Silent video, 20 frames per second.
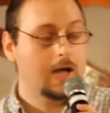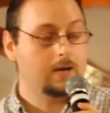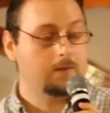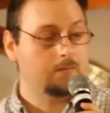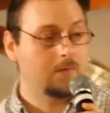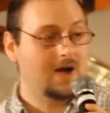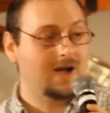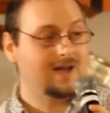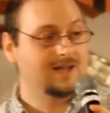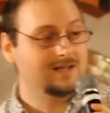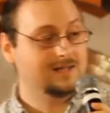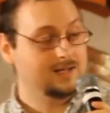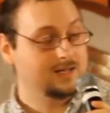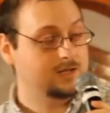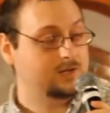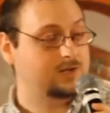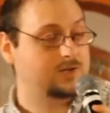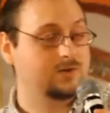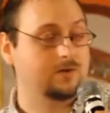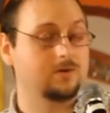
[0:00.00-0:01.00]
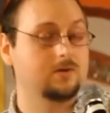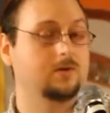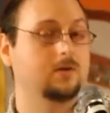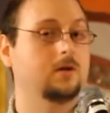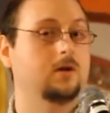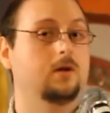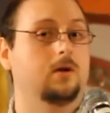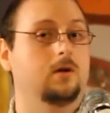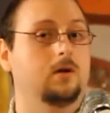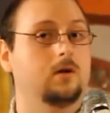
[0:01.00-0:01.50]
And my
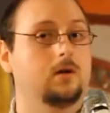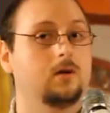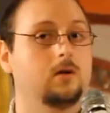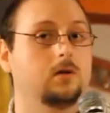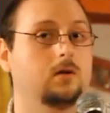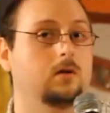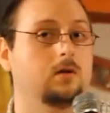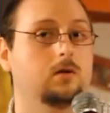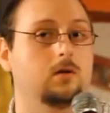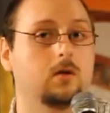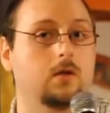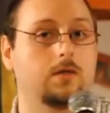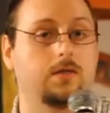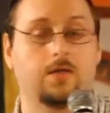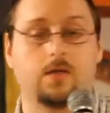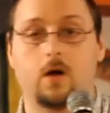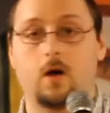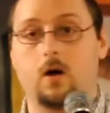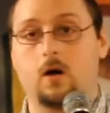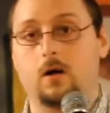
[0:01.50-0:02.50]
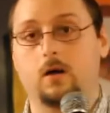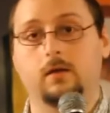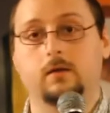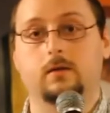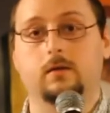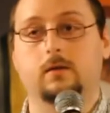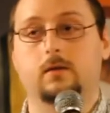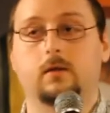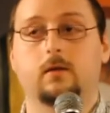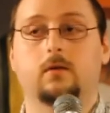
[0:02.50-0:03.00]
initial
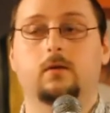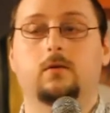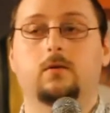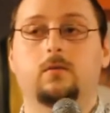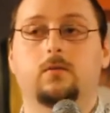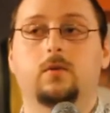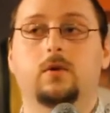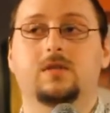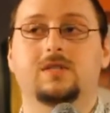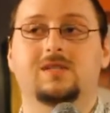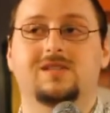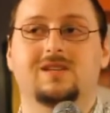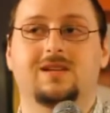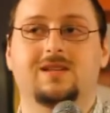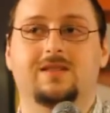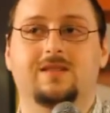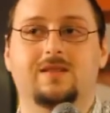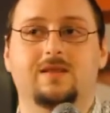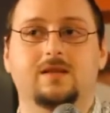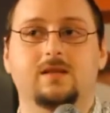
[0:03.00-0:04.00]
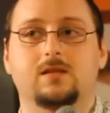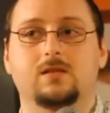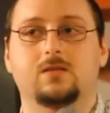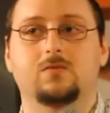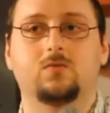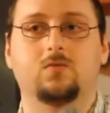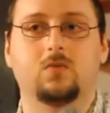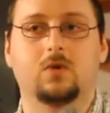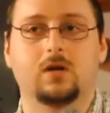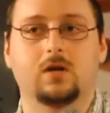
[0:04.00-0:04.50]
thought was that
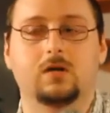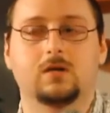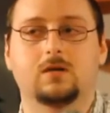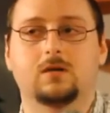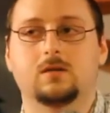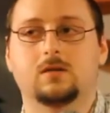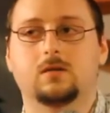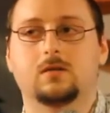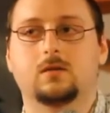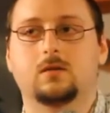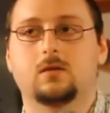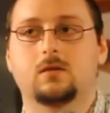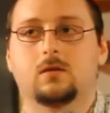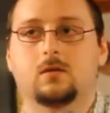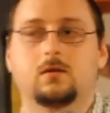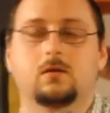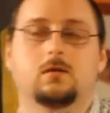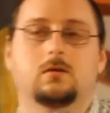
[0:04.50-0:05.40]
this was